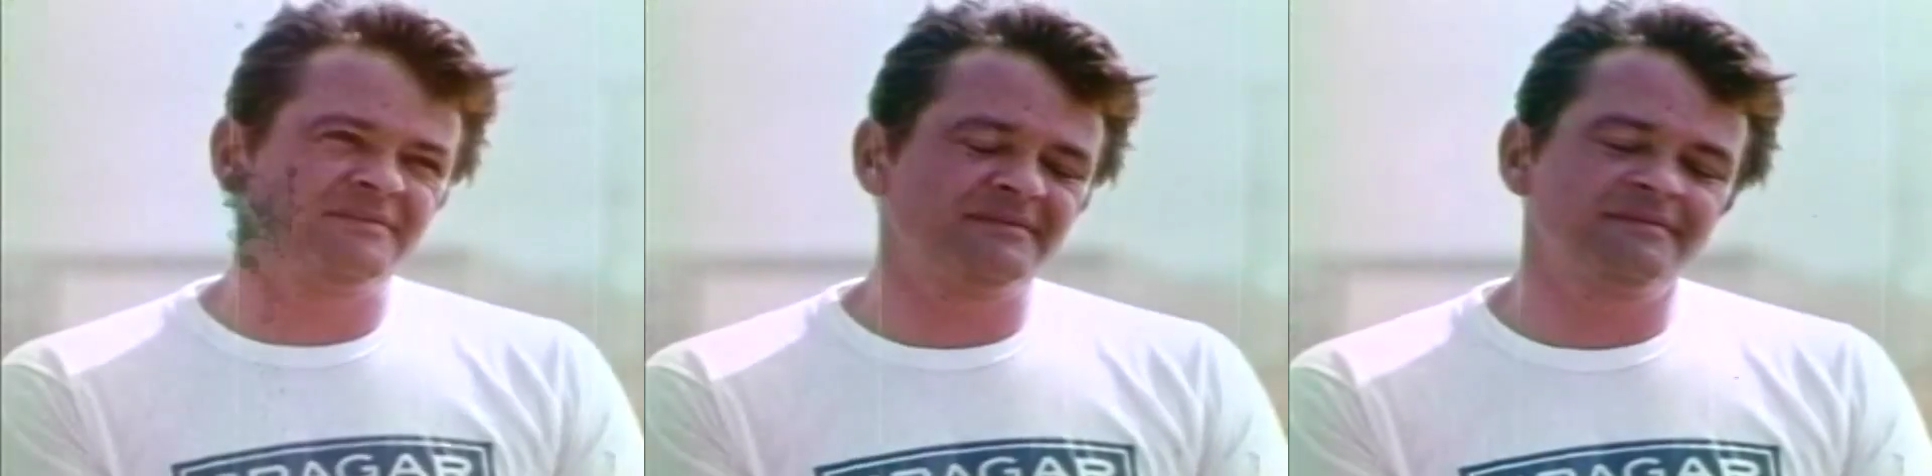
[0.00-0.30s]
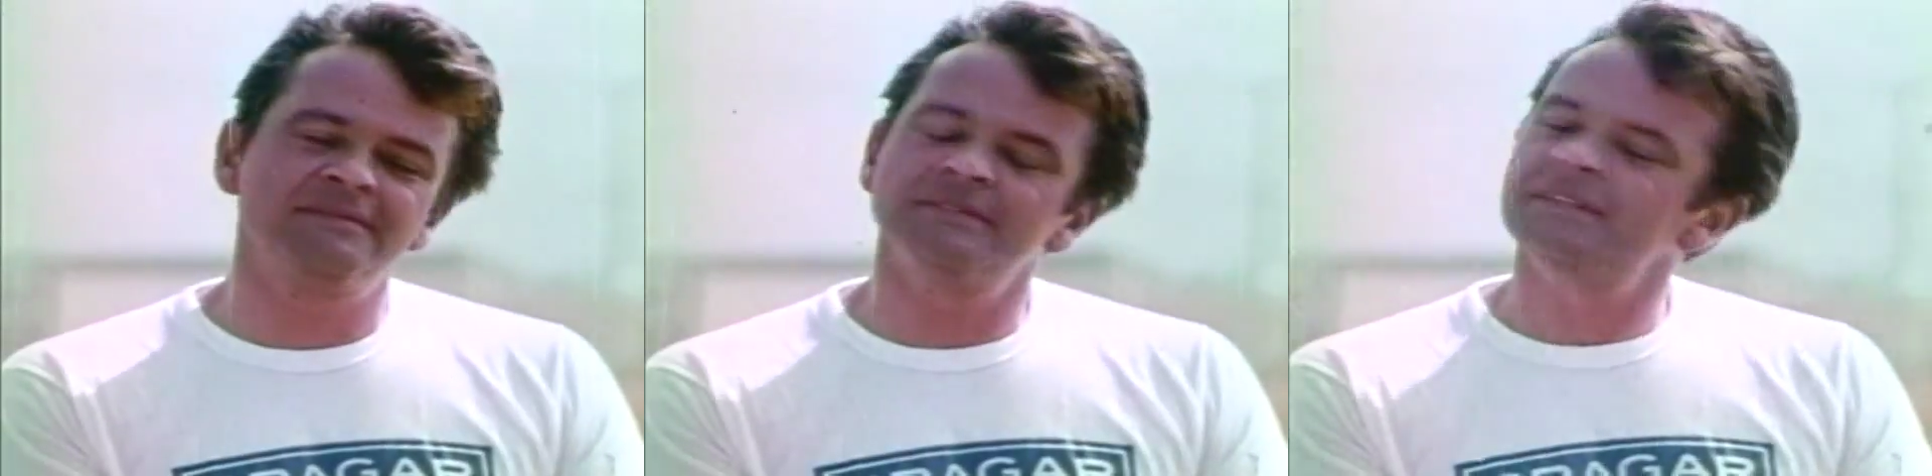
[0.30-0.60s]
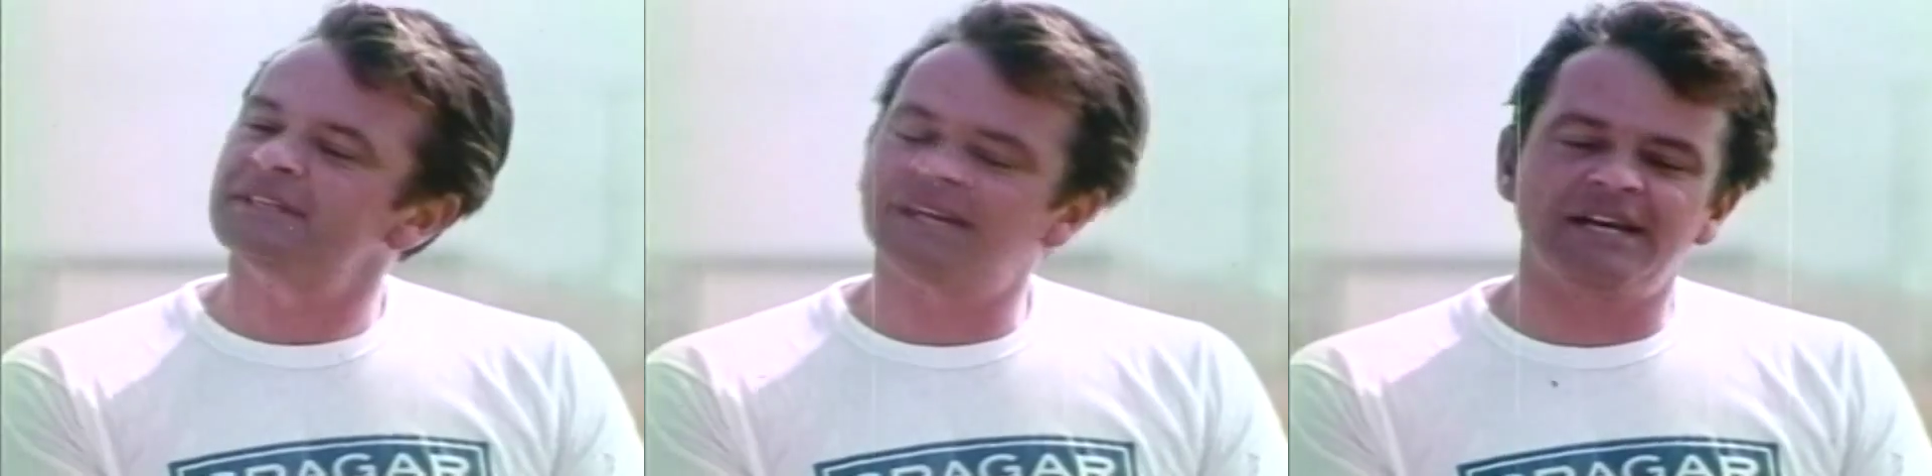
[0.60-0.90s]
told you this?
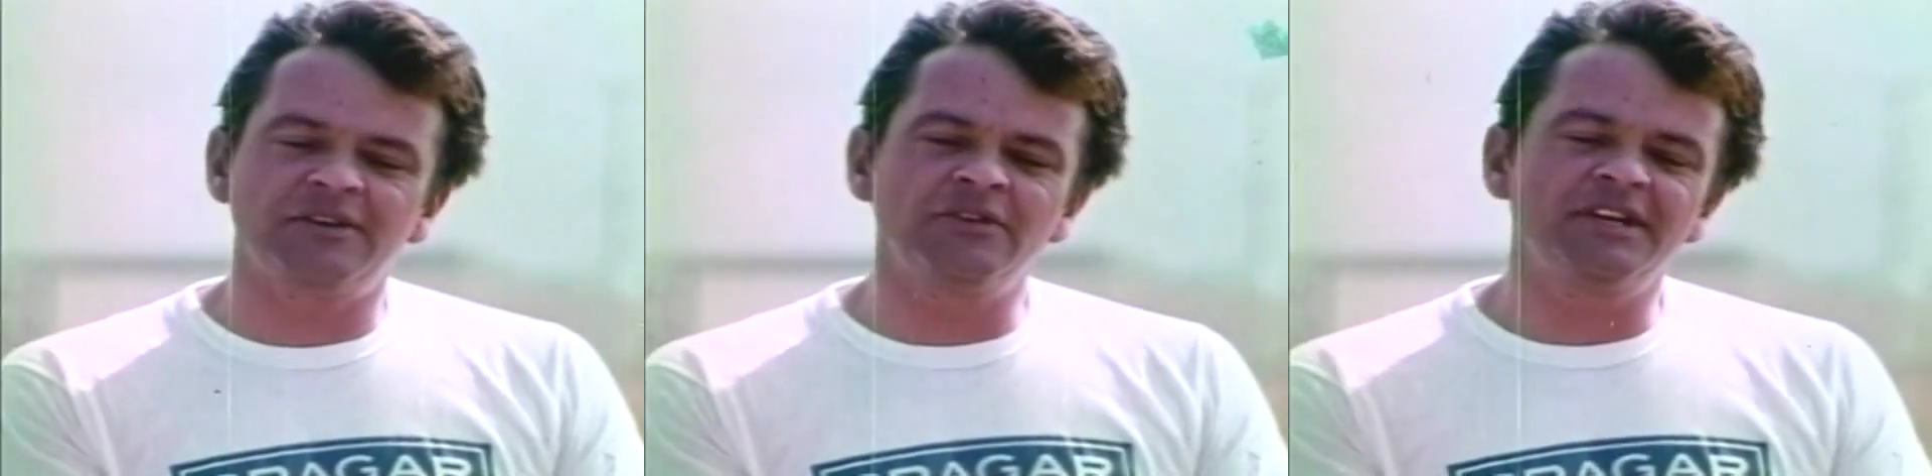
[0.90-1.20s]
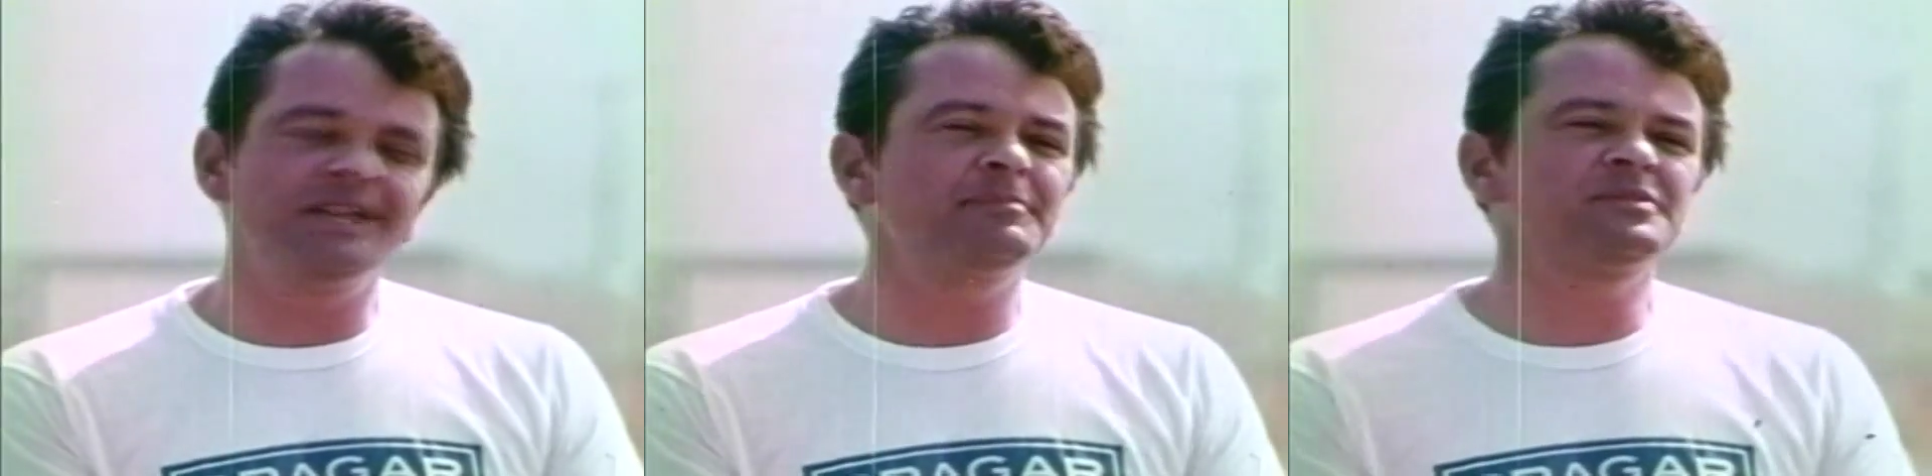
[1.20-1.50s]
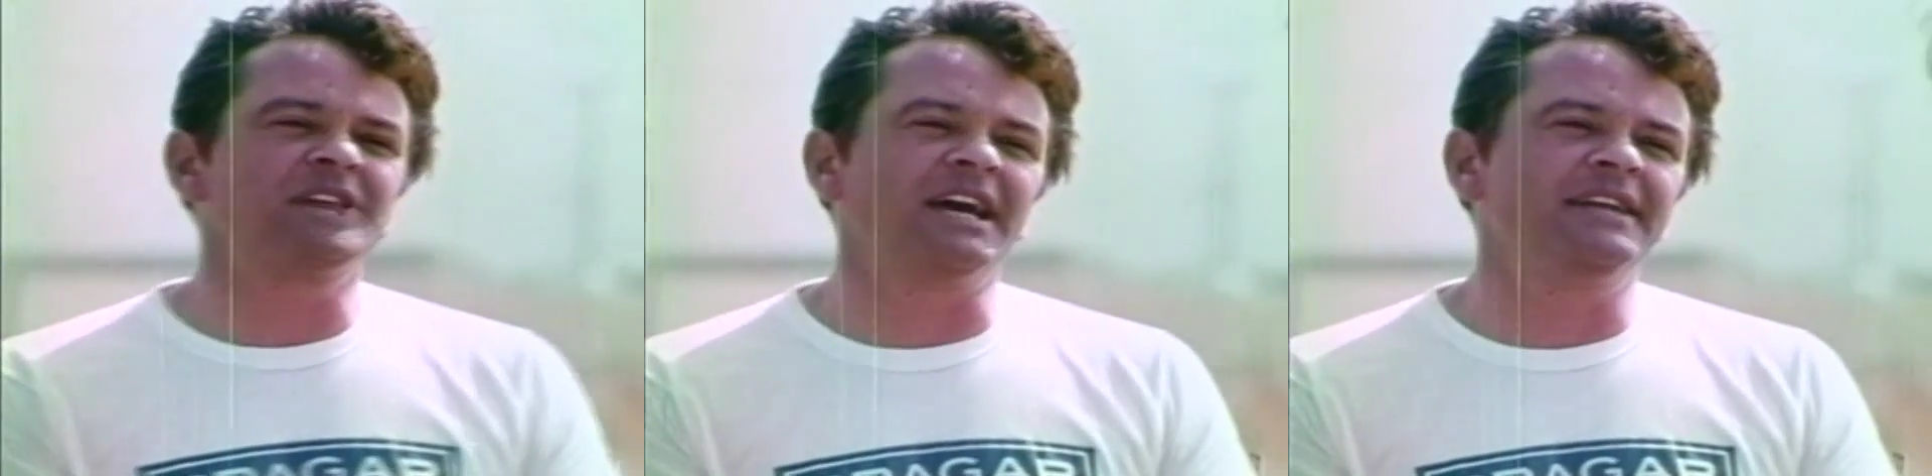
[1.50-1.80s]
I don't get
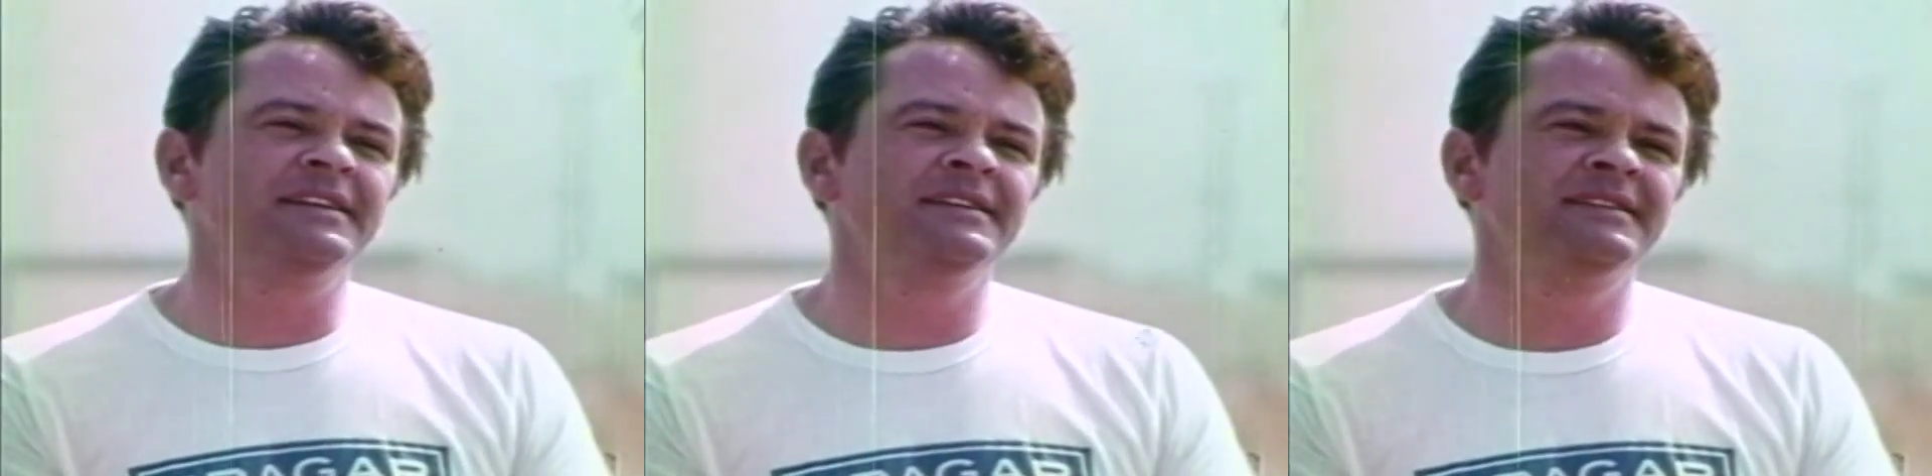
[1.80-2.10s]
uptight.